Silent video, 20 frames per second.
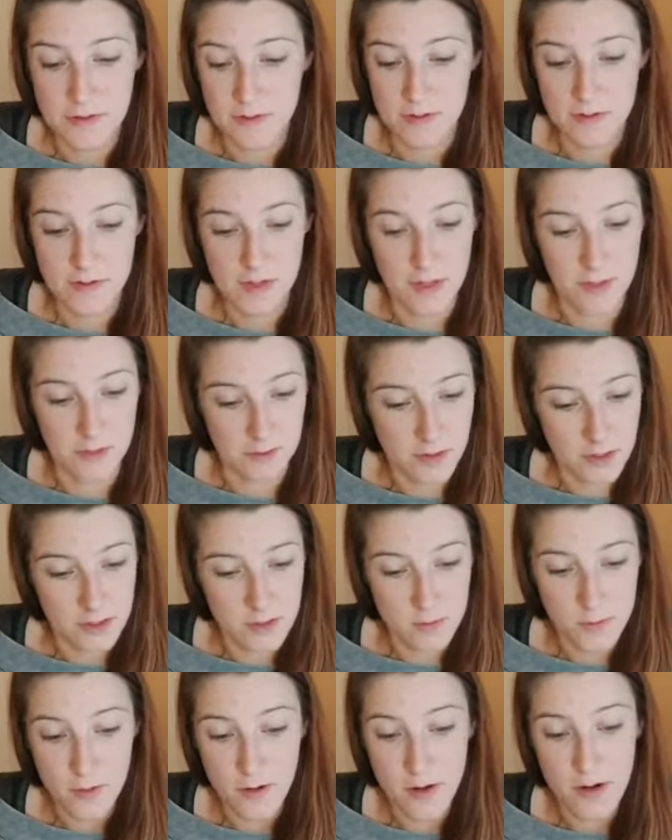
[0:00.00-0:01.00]
do your
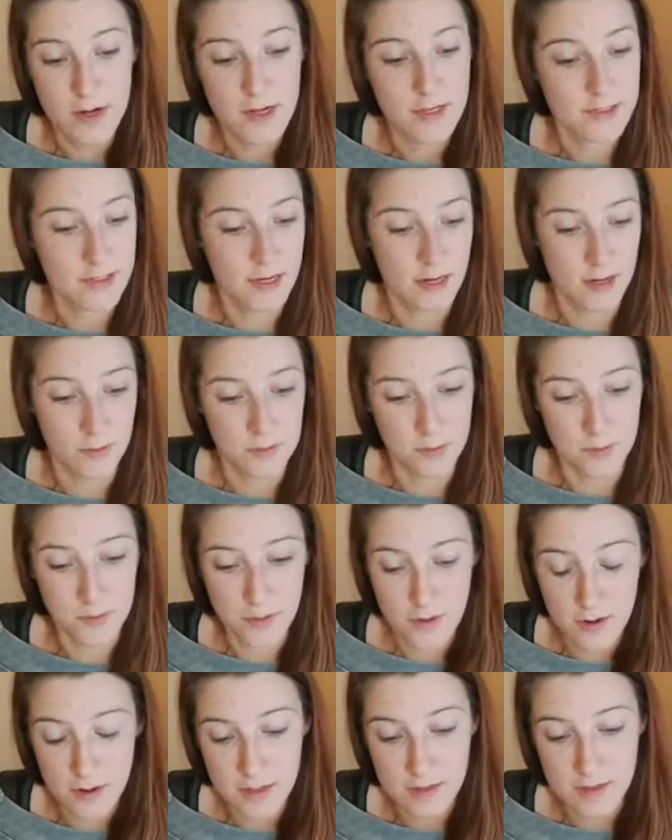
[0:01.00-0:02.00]
launch party, set up your
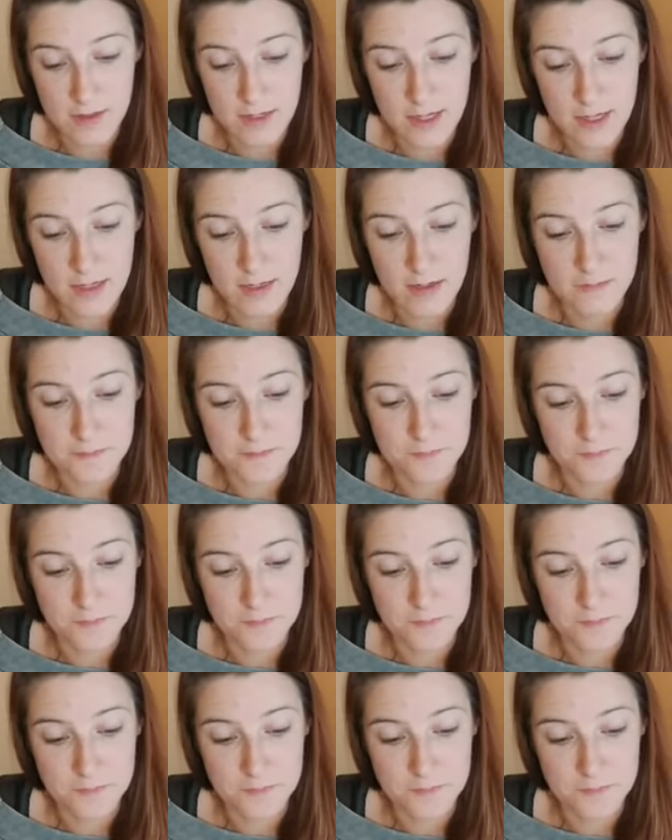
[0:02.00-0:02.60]
party link.